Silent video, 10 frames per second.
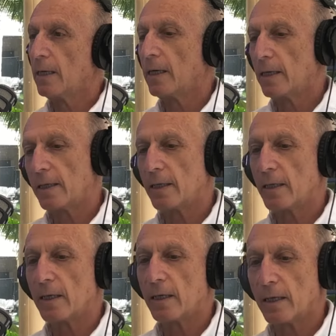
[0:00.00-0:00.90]
And
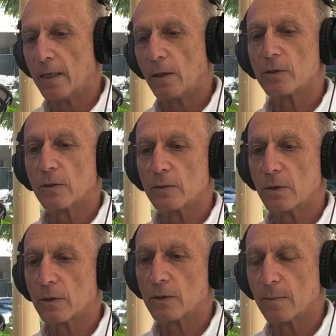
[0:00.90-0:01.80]
also
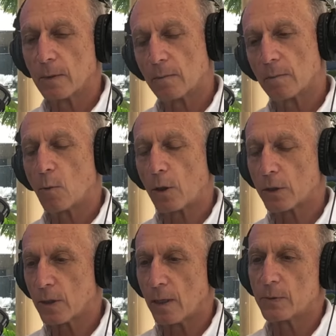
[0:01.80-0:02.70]
took some
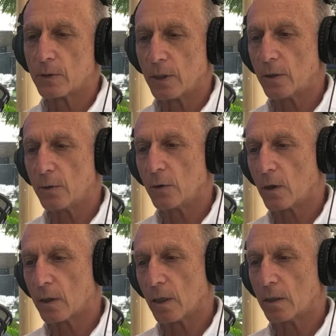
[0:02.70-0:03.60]
workshops in New
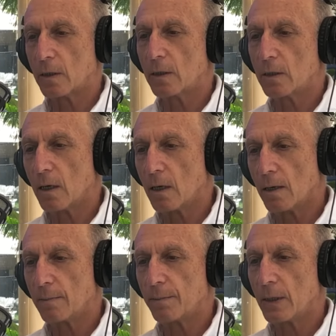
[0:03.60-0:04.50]
York at the
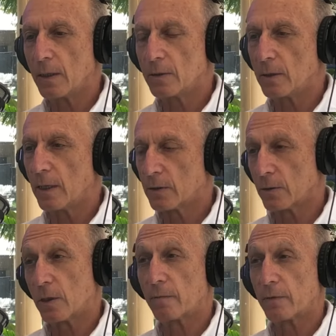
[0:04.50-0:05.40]

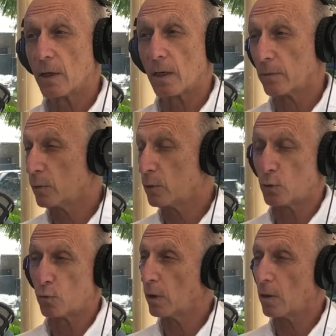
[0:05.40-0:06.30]
International Center of Photography, which
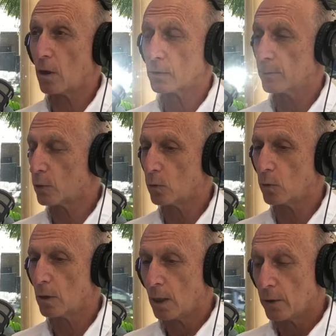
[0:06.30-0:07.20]
is really an awesome
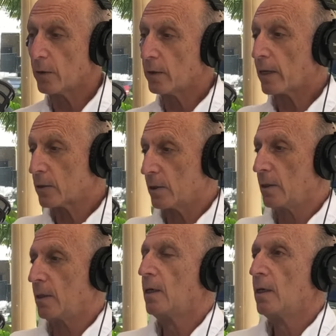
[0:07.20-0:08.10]
school. You can
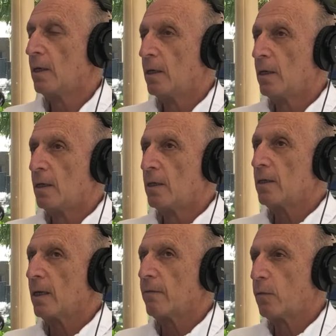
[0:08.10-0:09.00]

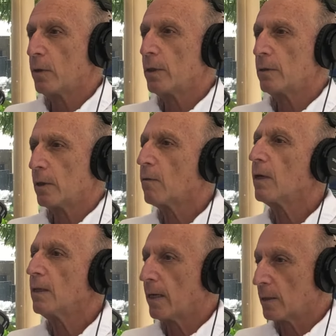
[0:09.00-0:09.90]
get a 4-year
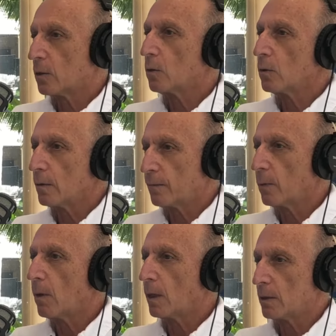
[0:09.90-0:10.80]
degree in that school if
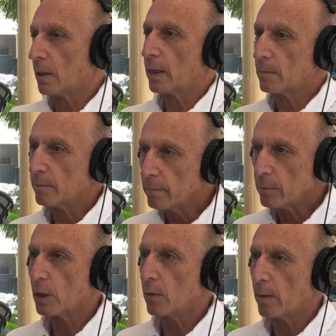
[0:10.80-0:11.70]
you want to, like,
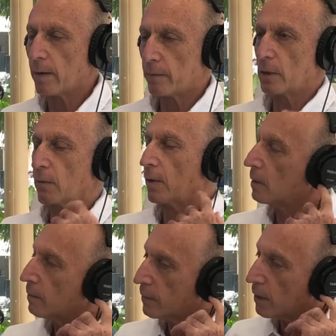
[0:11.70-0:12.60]
have a degree
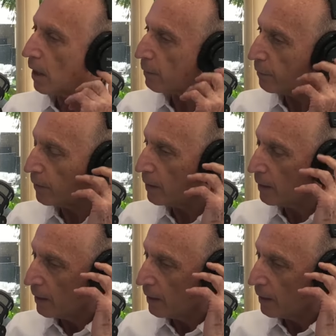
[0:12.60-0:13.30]
in photography.